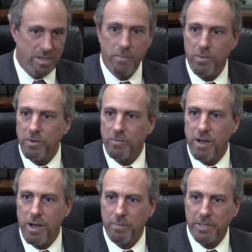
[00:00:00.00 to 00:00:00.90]
a number of
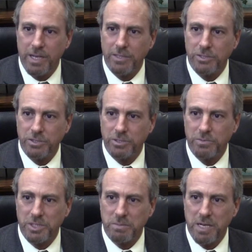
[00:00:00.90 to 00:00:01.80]
obligations and
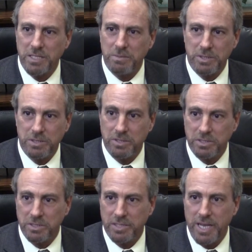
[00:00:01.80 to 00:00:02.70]
responsibilities
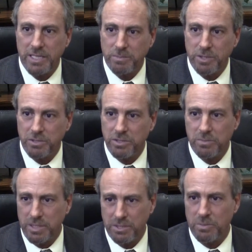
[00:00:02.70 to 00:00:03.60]
to the taxpayers here,
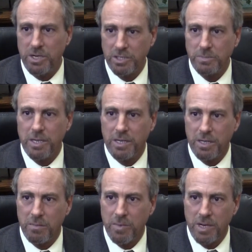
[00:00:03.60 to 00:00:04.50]
because we are spending
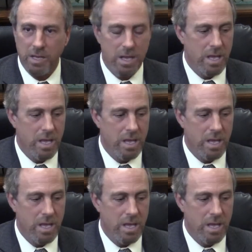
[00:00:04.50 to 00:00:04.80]
their money.